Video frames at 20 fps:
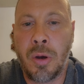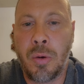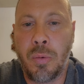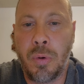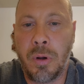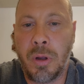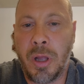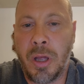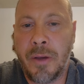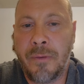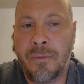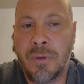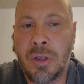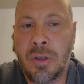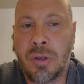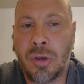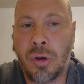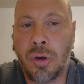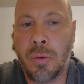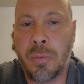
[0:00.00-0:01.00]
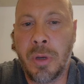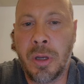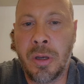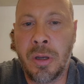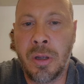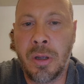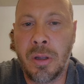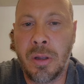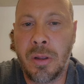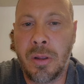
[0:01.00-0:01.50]
Well, I've
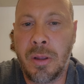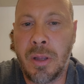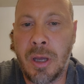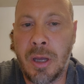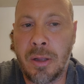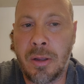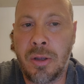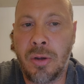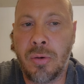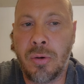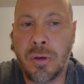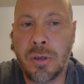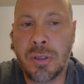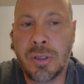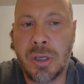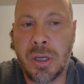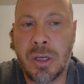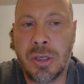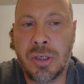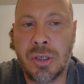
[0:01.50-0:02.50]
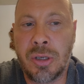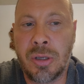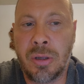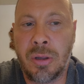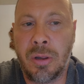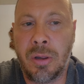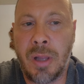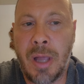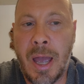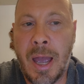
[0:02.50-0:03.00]
determined that the
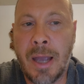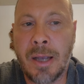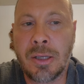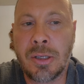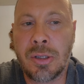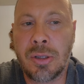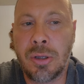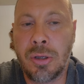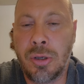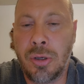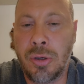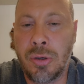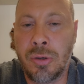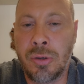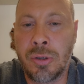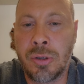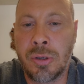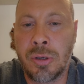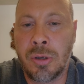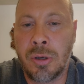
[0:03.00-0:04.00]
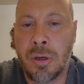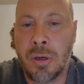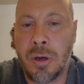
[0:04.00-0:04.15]
organization lacks the use